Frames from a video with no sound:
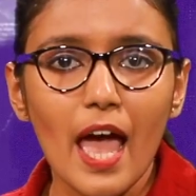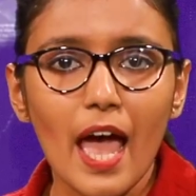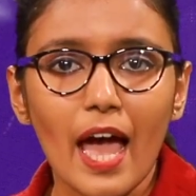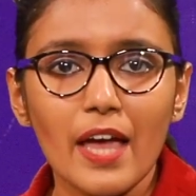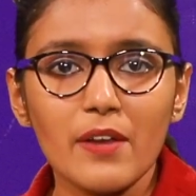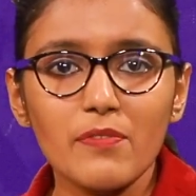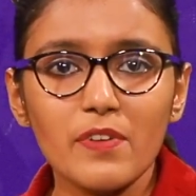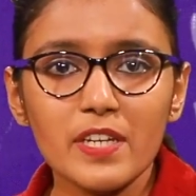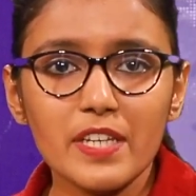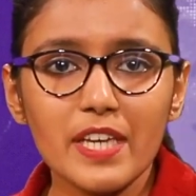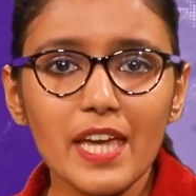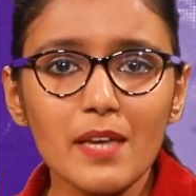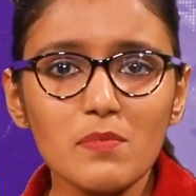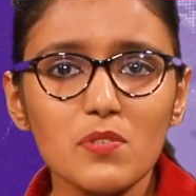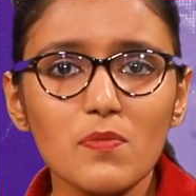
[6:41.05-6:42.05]
and when
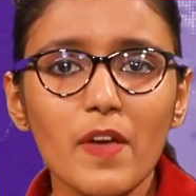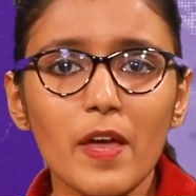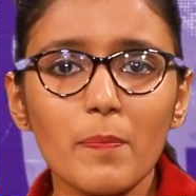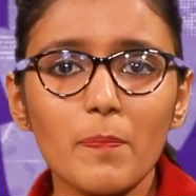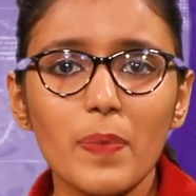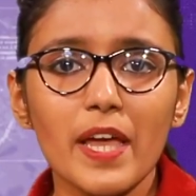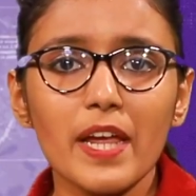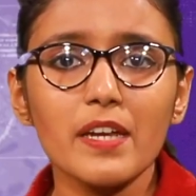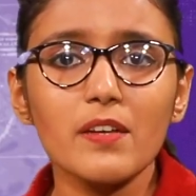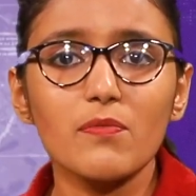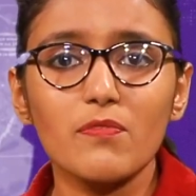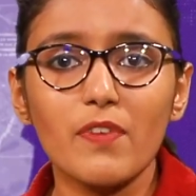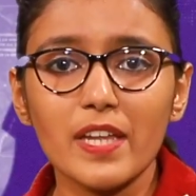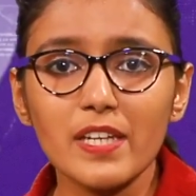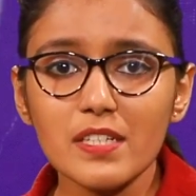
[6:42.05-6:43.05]
games were played
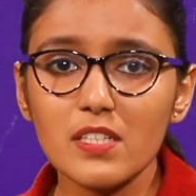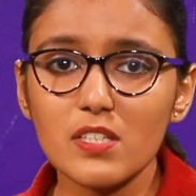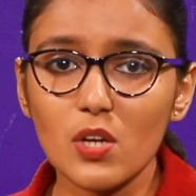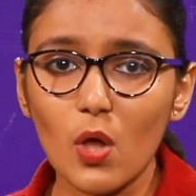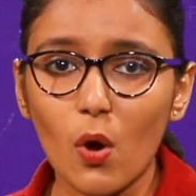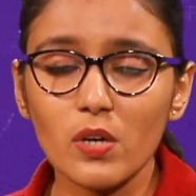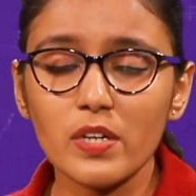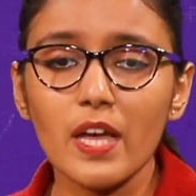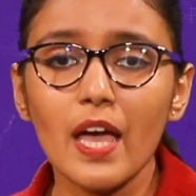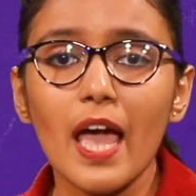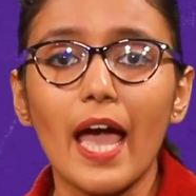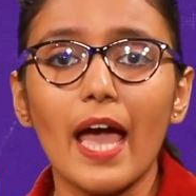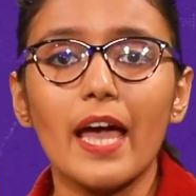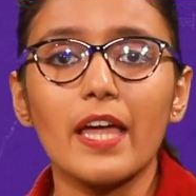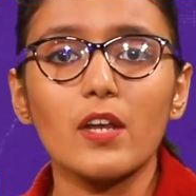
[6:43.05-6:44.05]
when it snowed,
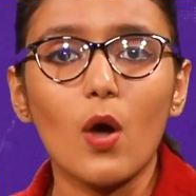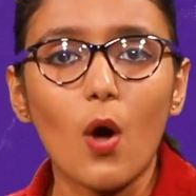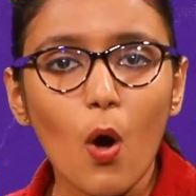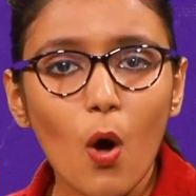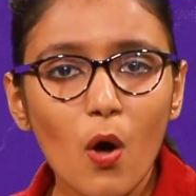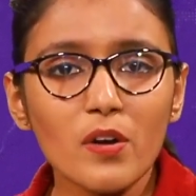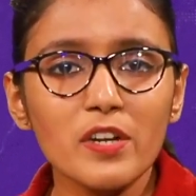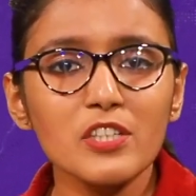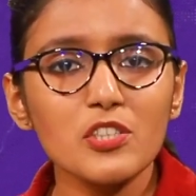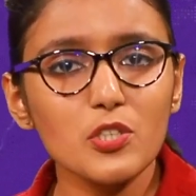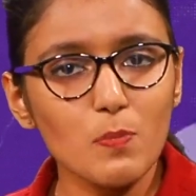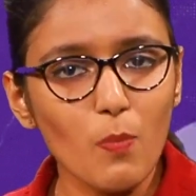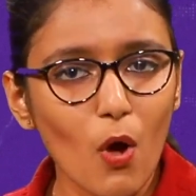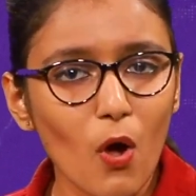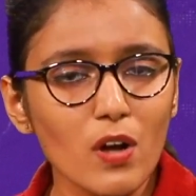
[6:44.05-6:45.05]
an orange
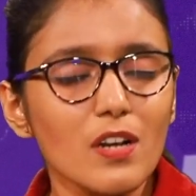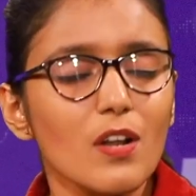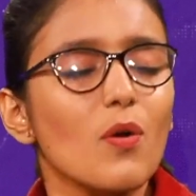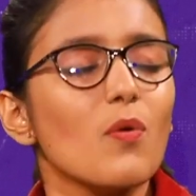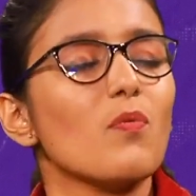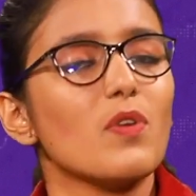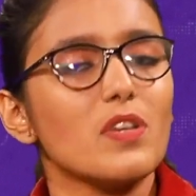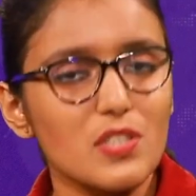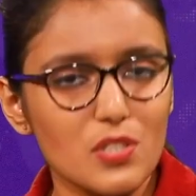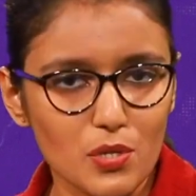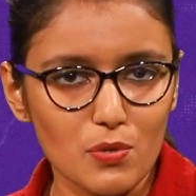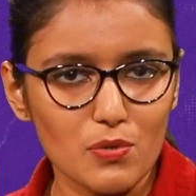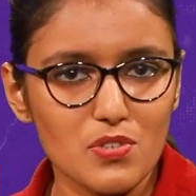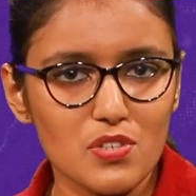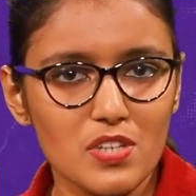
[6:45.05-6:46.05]
ball was
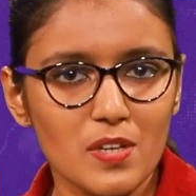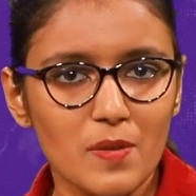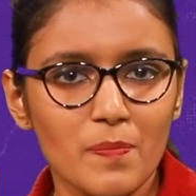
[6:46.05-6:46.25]
used.